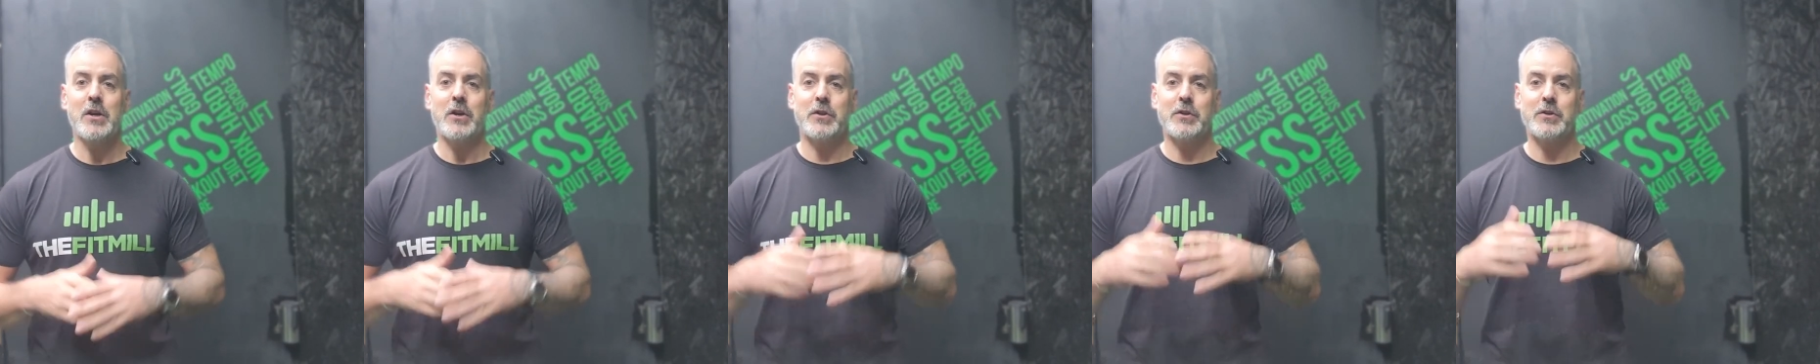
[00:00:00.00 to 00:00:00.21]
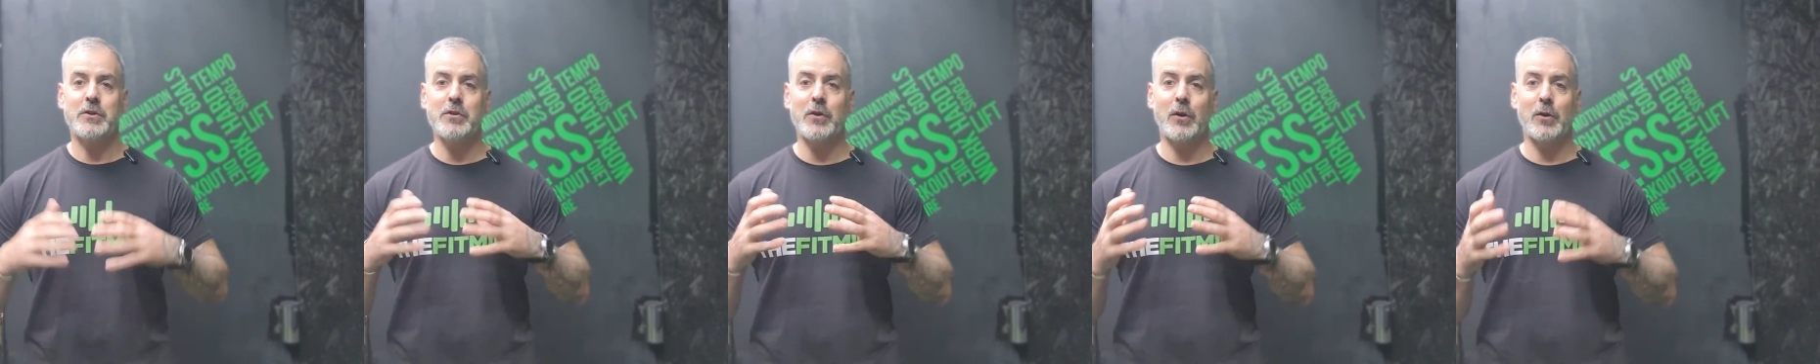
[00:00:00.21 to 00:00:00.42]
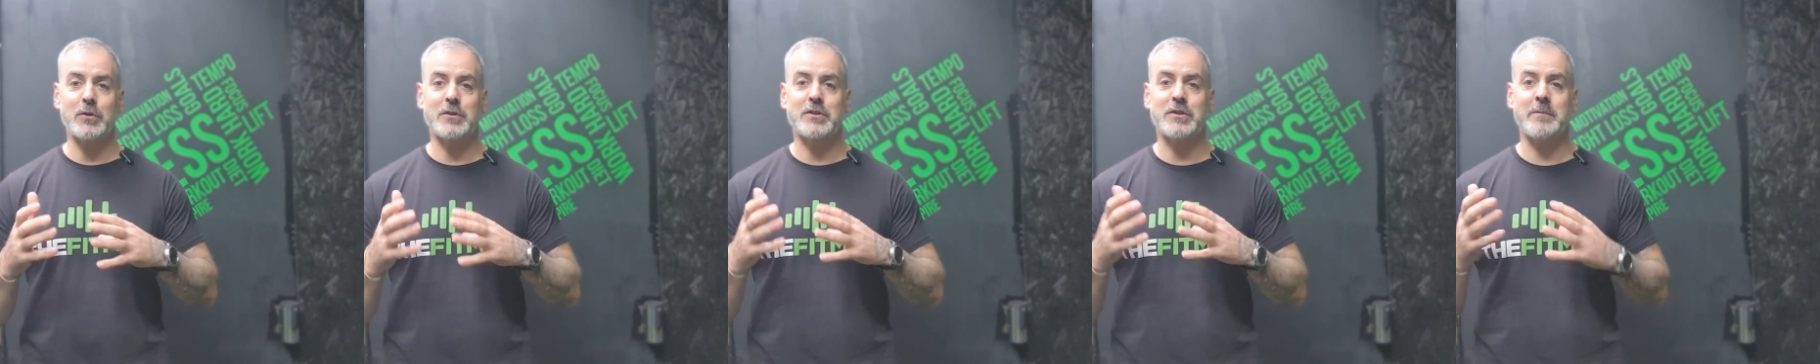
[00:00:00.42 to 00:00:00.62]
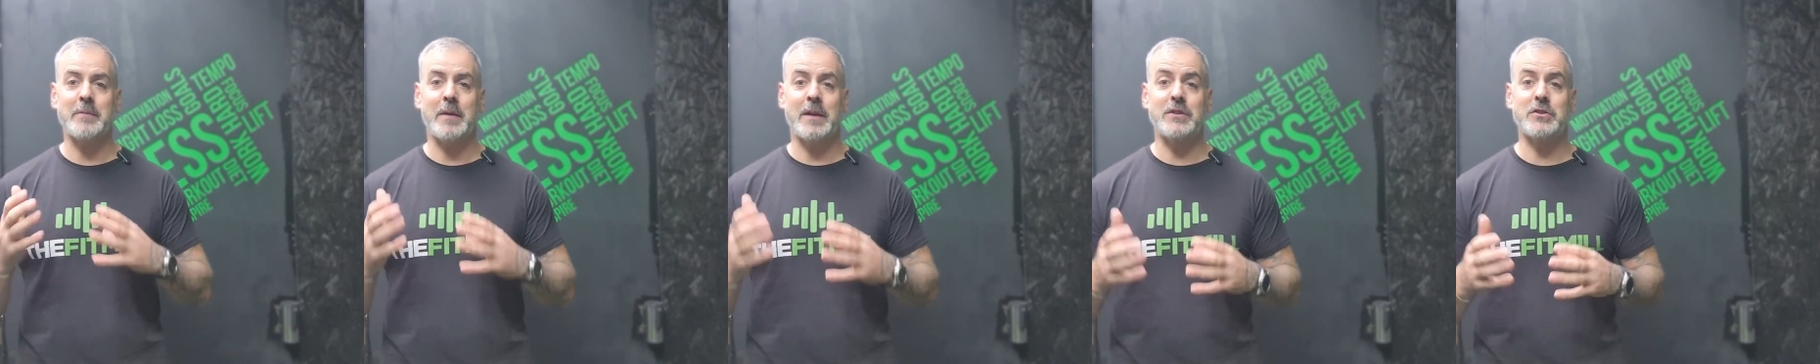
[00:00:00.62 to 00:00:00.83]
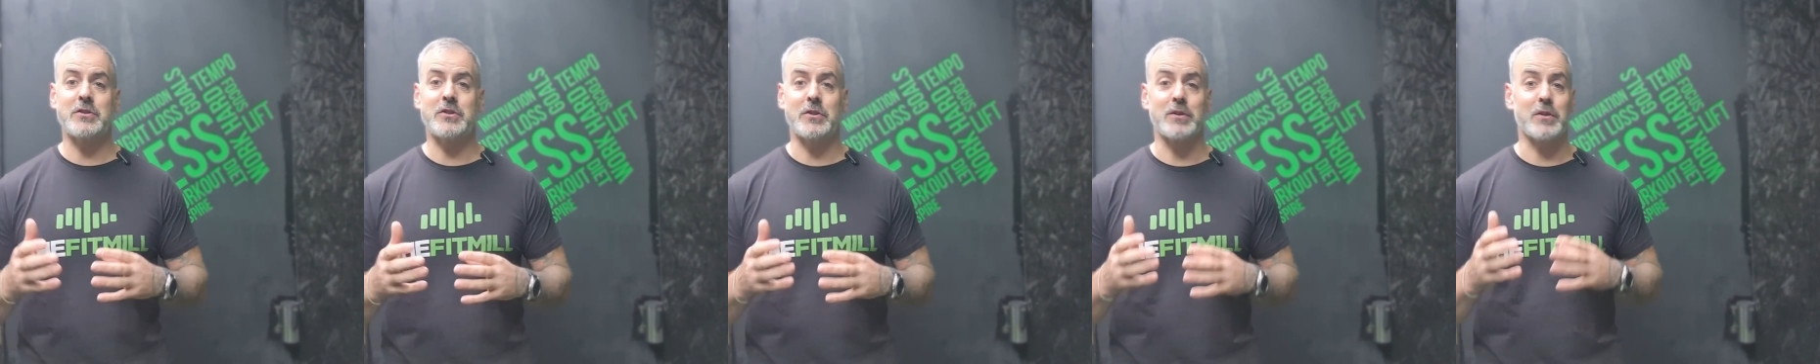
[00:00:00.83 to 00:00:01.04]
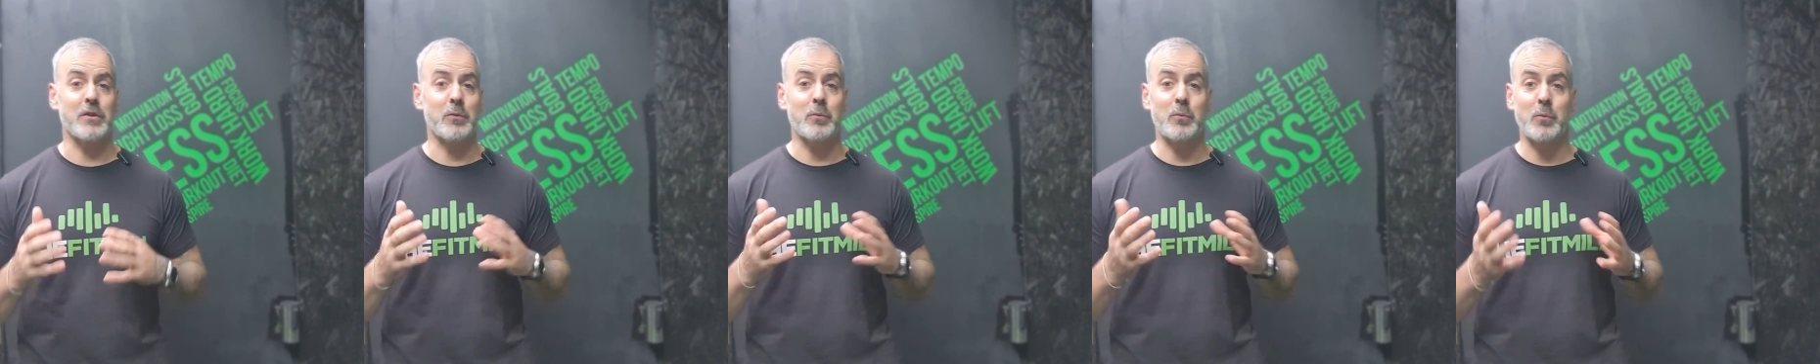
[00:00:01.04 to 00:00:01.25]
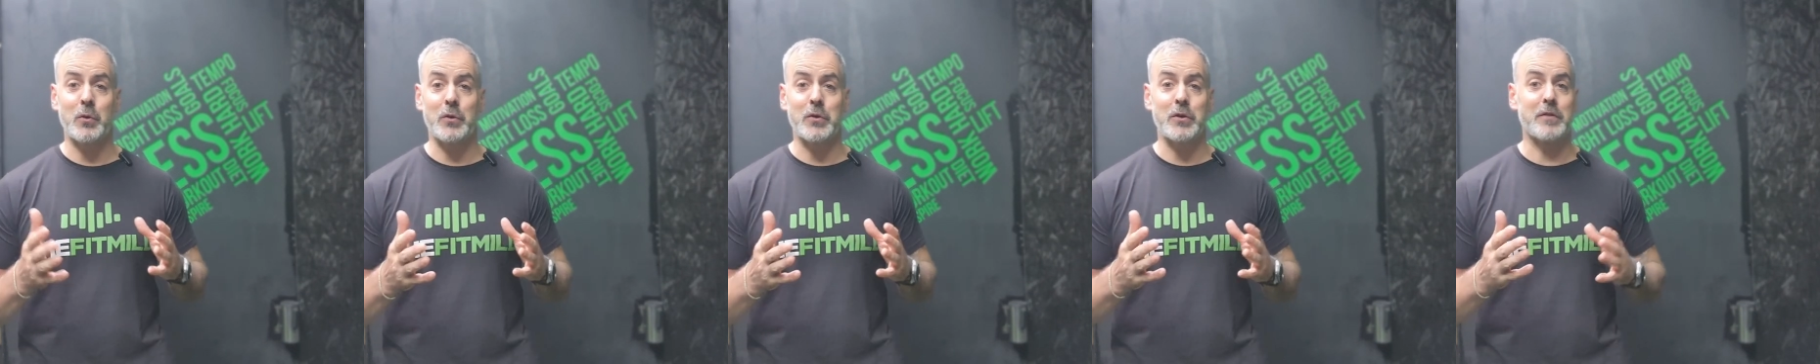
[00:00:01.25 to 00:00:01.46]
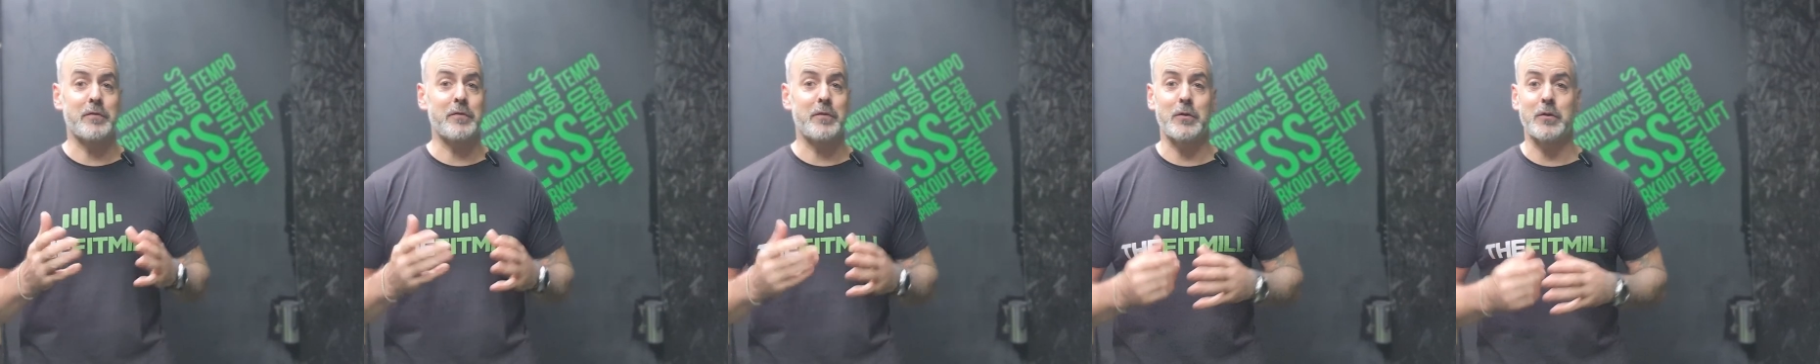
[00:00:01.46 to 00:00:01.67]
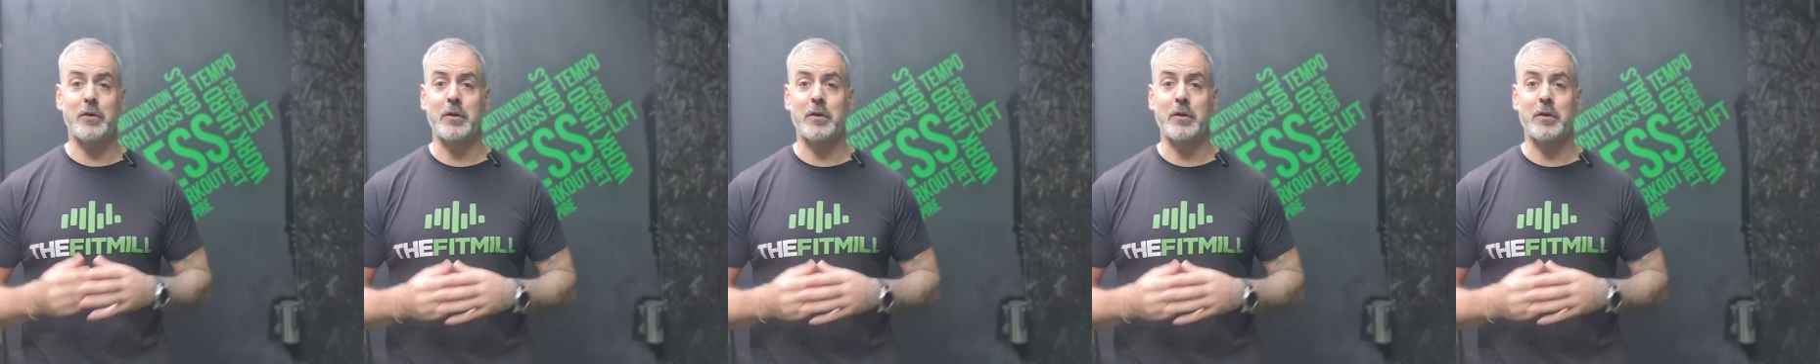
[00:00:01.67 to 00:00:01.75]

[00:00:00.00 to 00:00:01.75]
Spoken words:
not to mention the wonderful